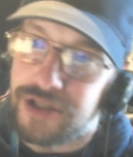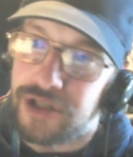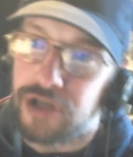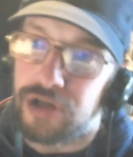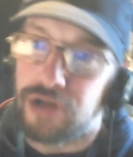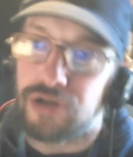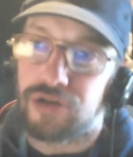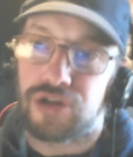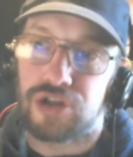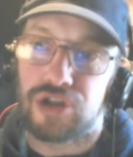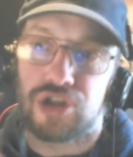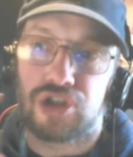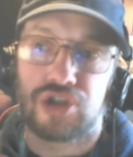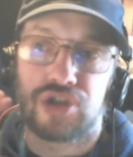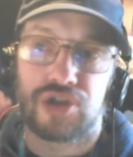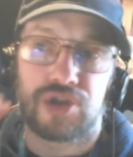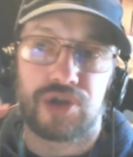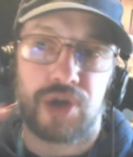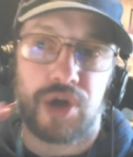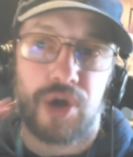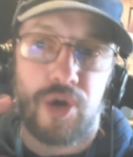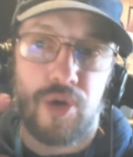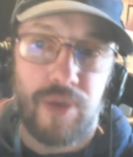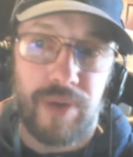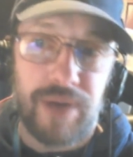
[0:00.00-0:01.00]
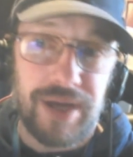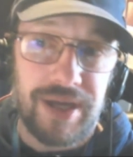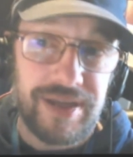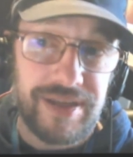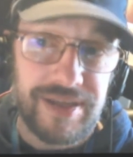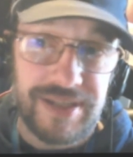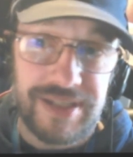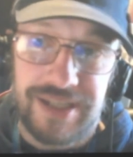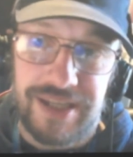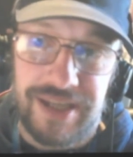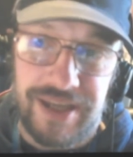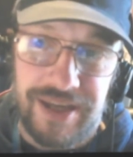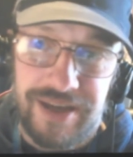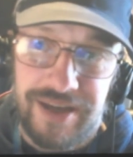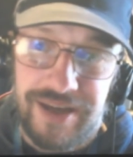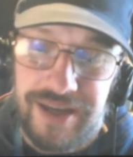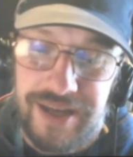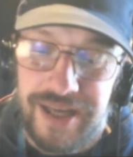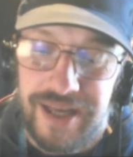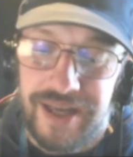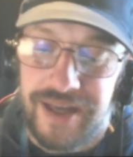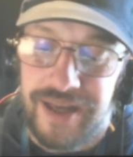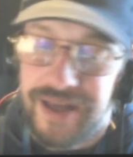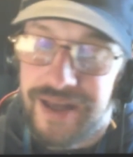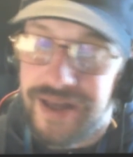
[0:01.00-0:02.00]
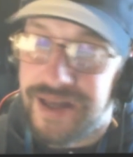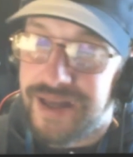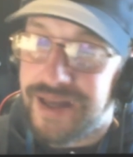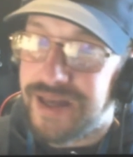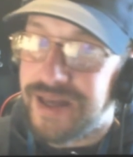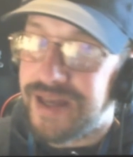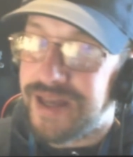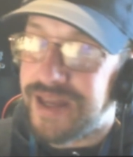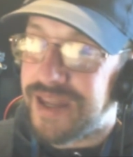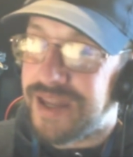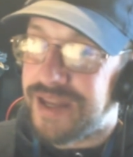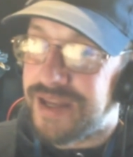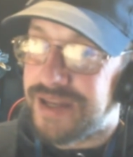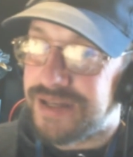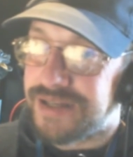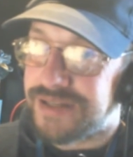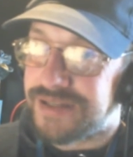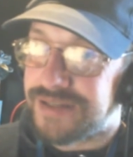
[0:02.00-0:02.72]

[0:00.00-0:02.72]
look so easy. And,